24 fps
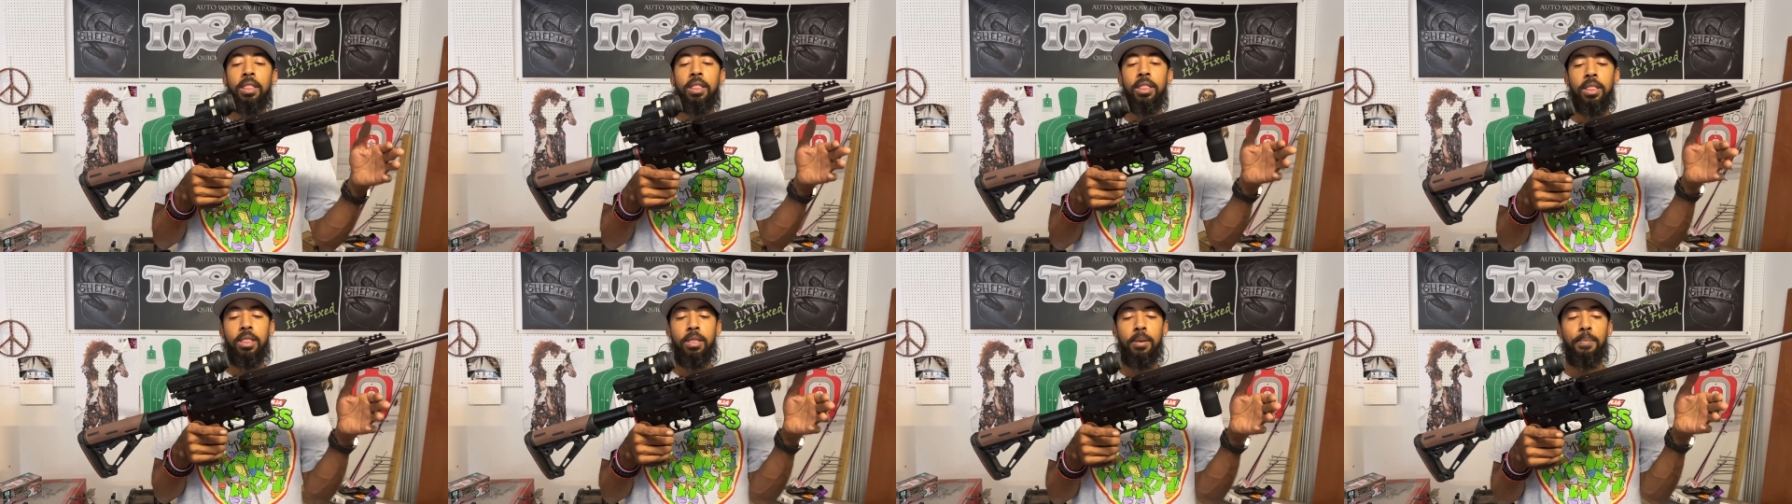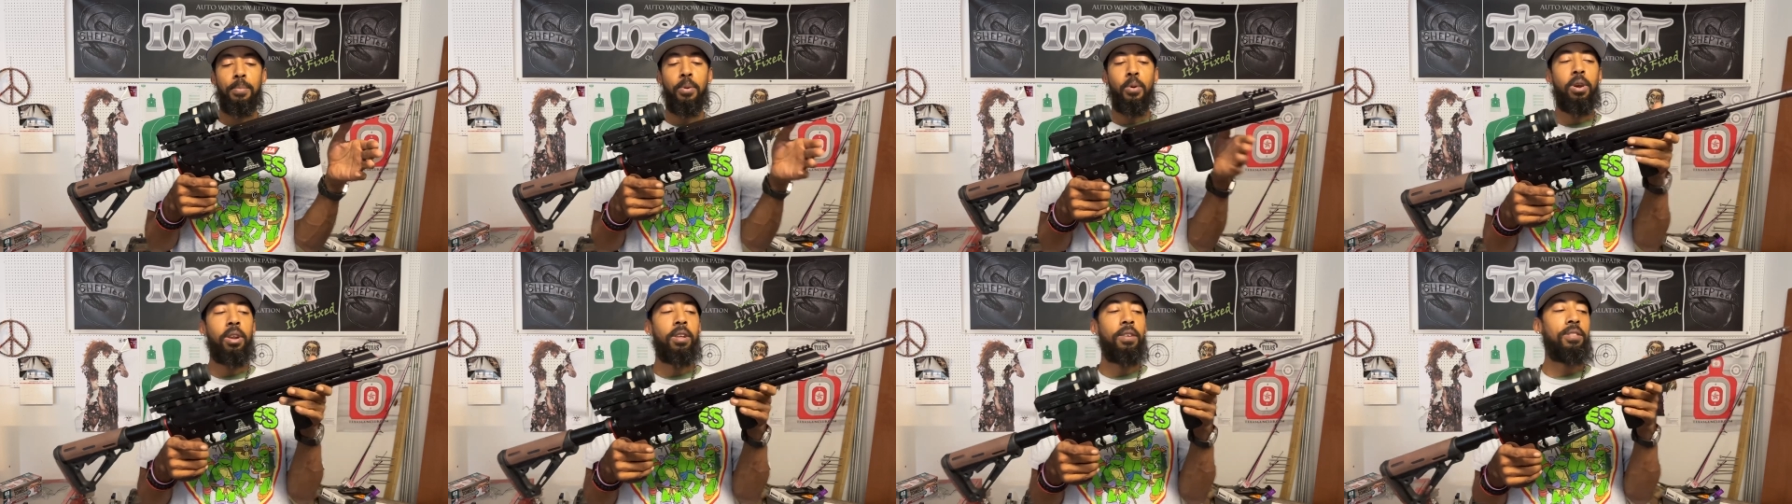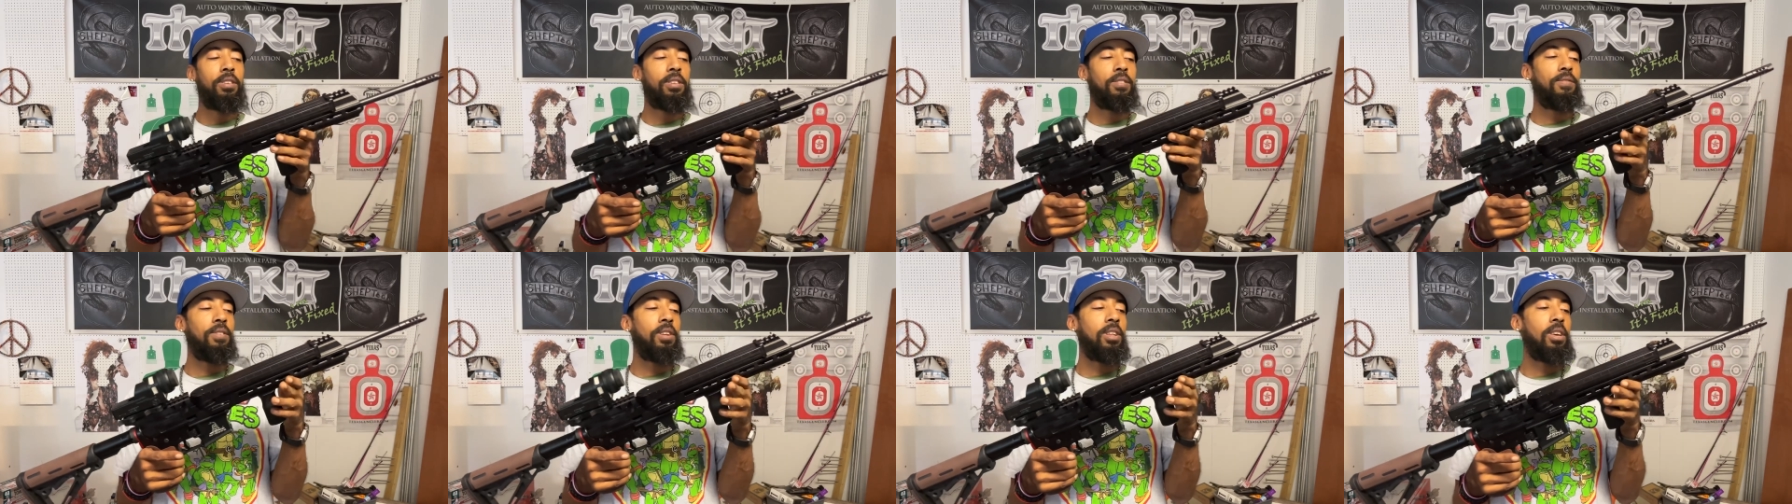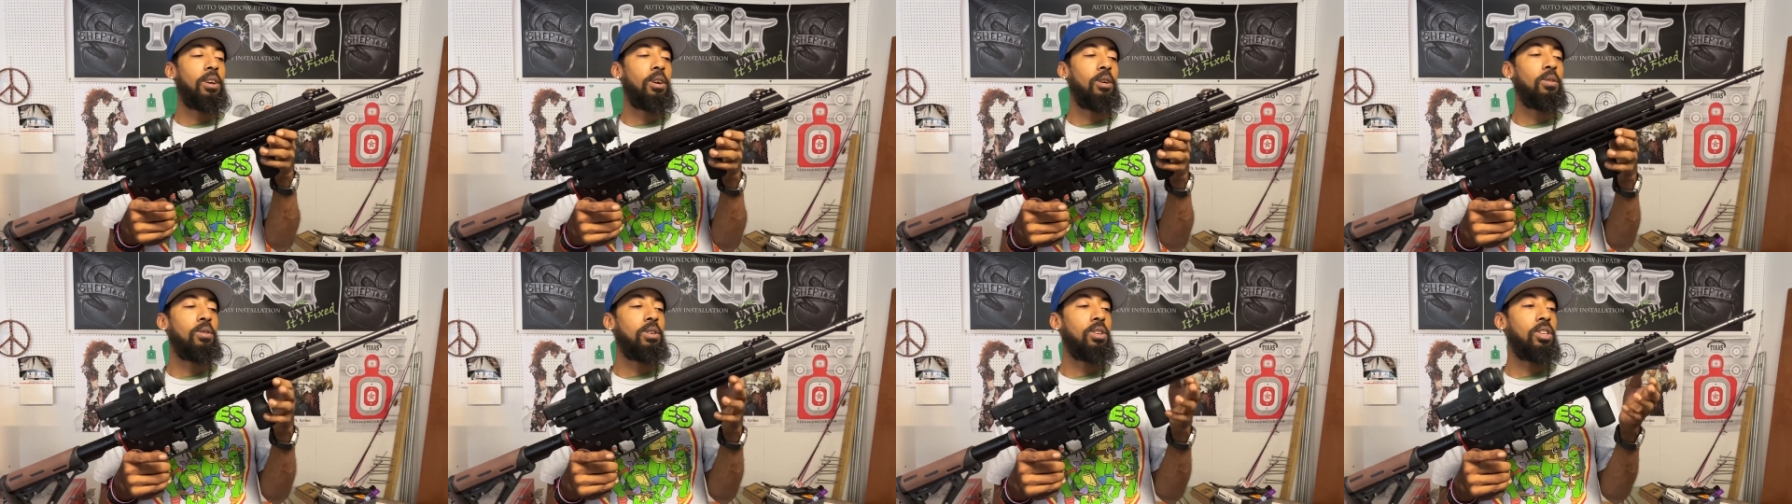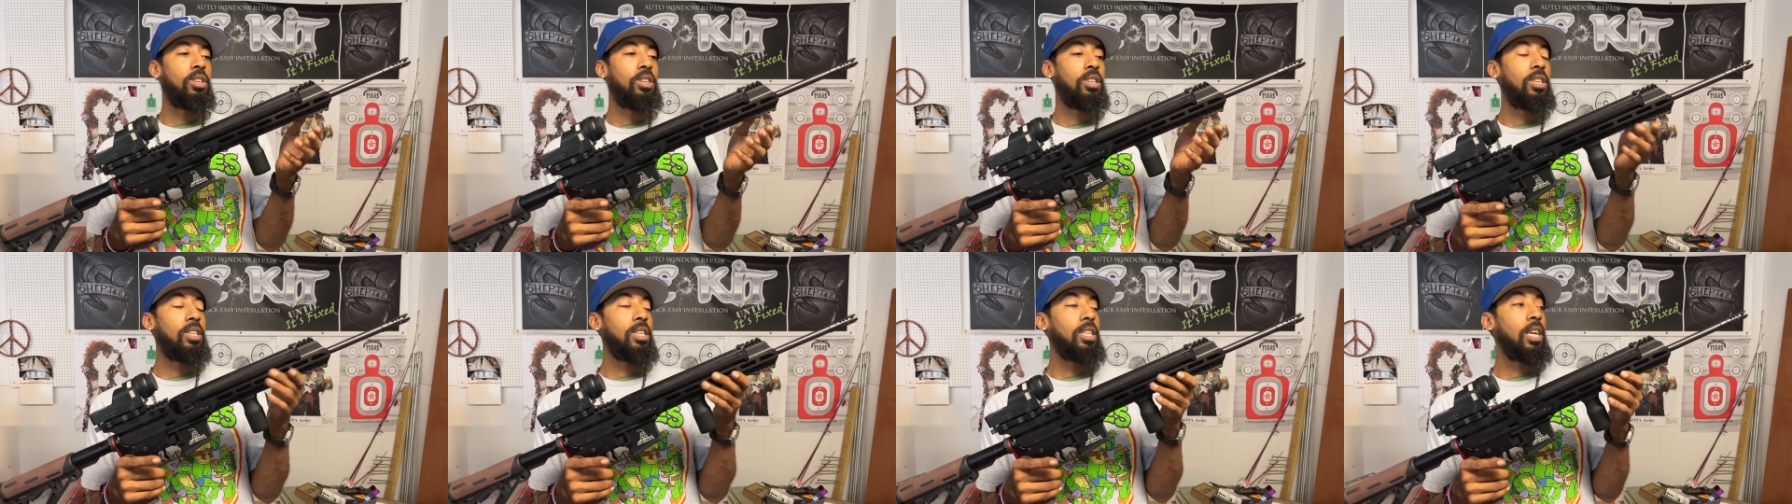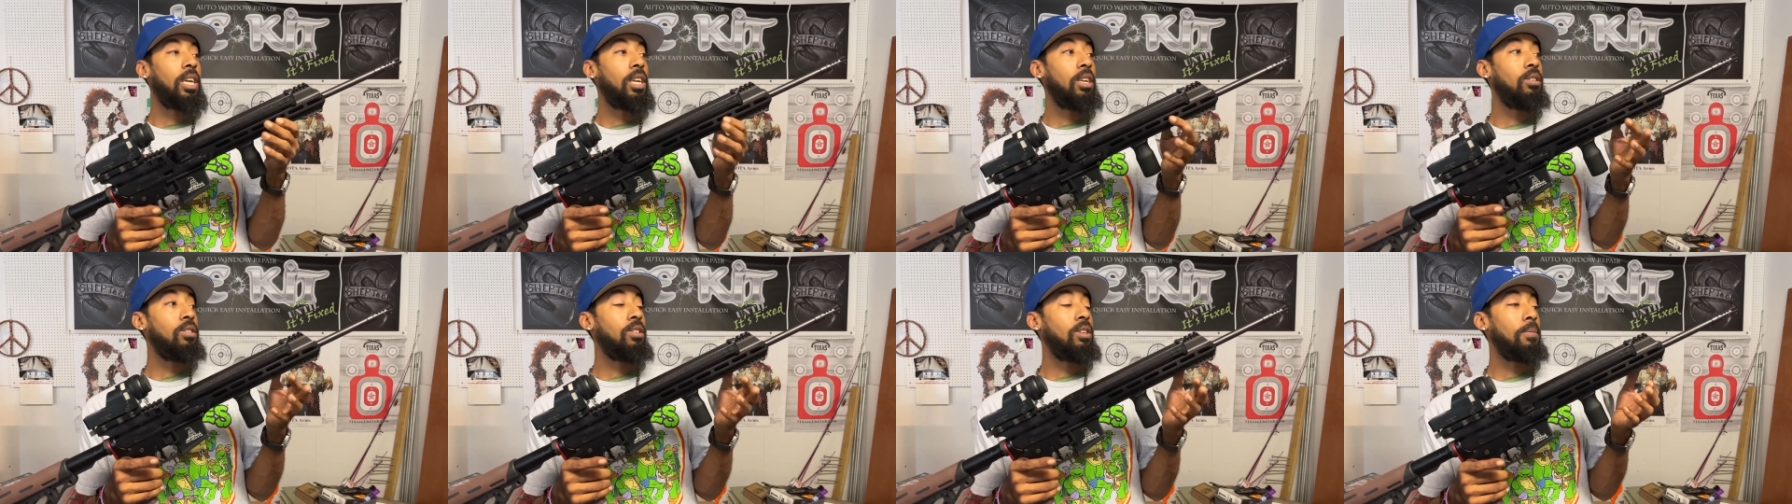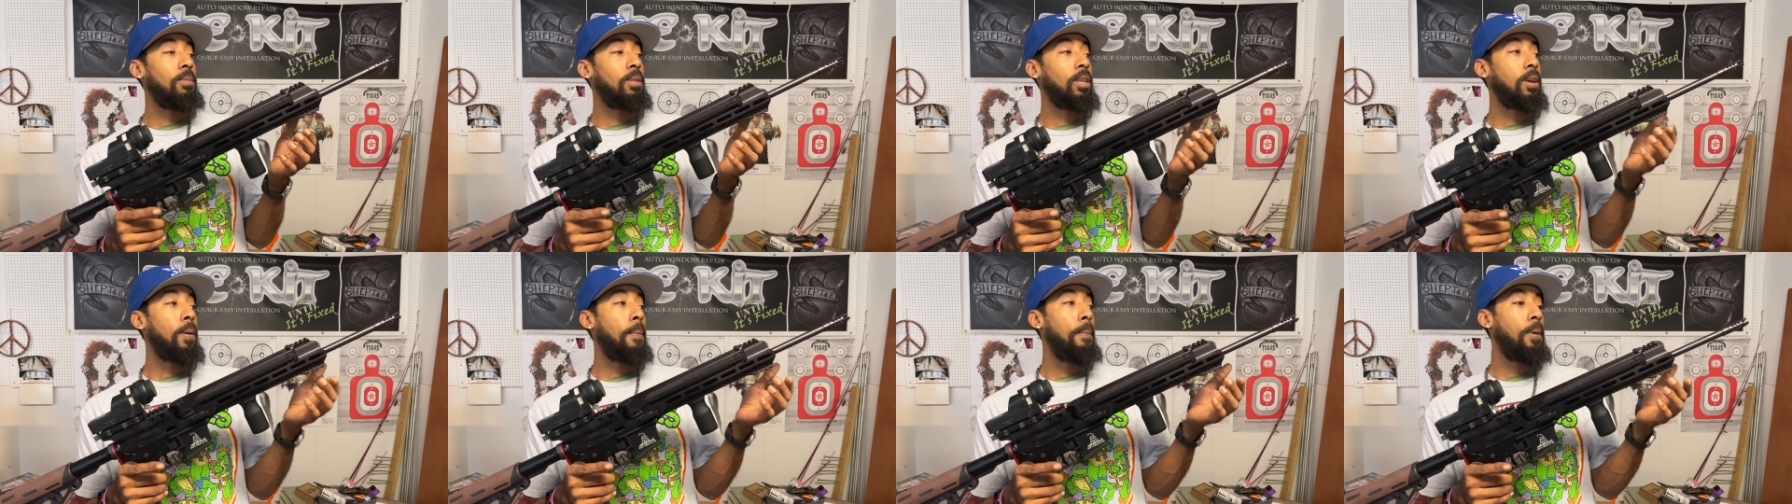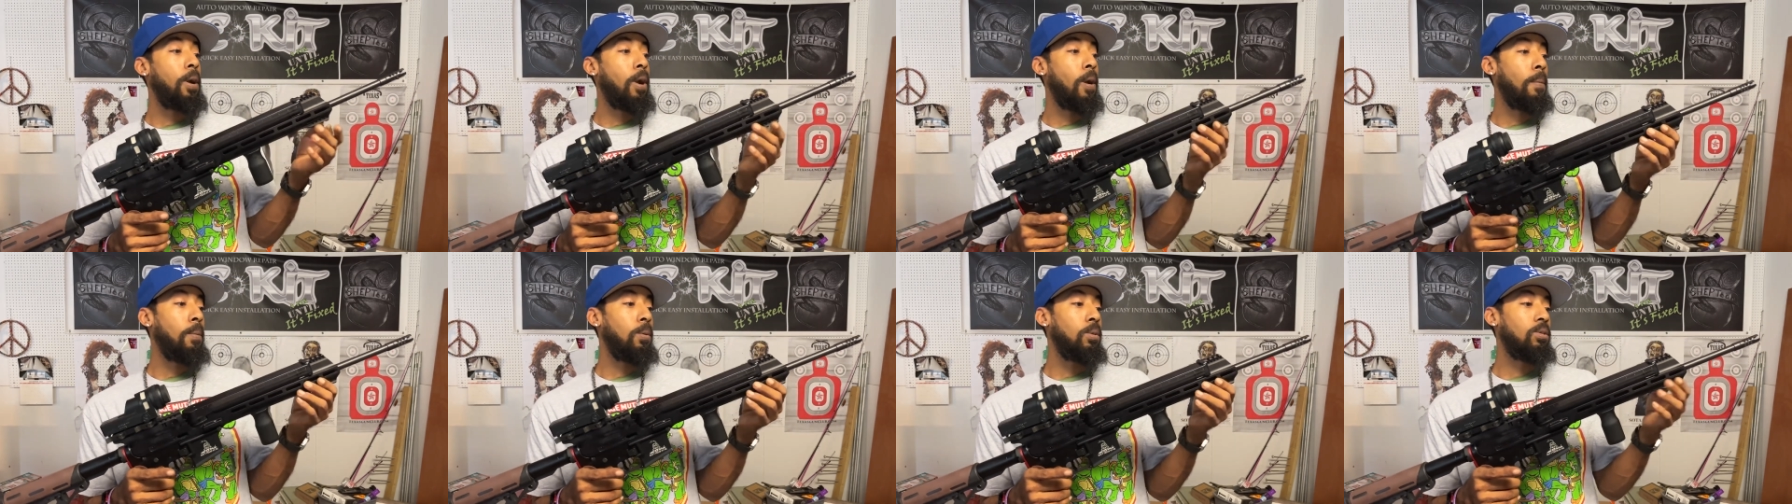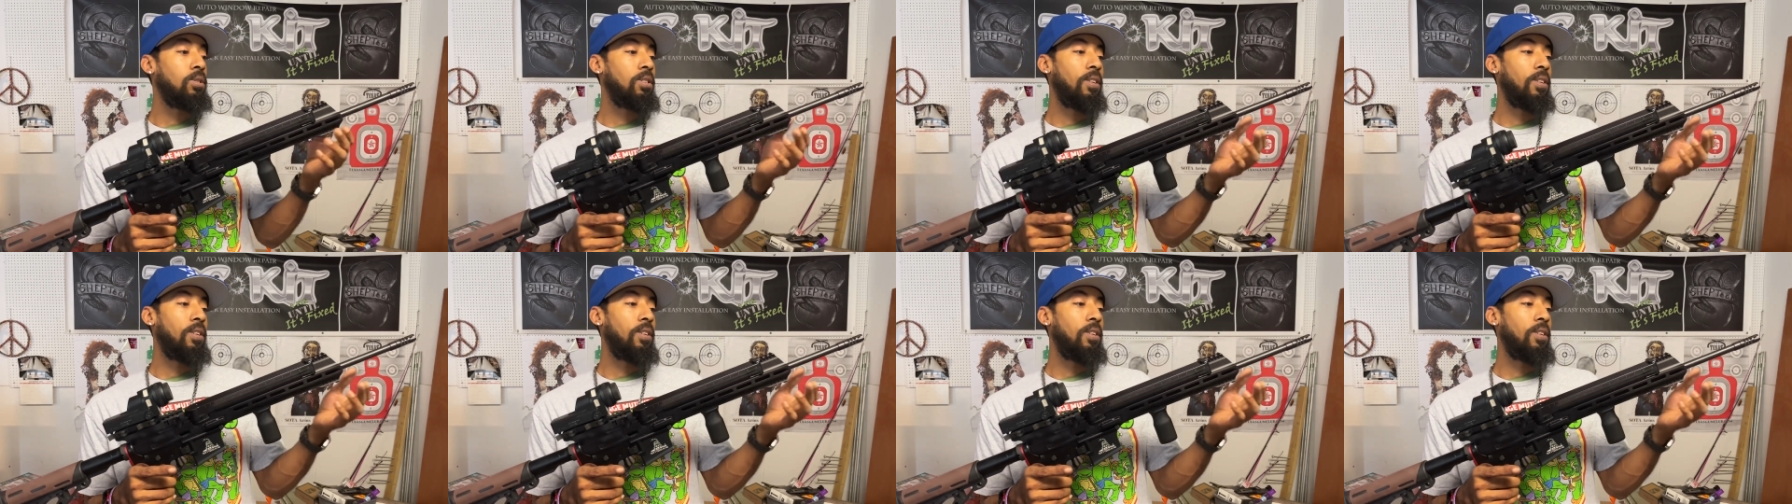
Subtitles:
the point of this video is just to tell you some of the comparables.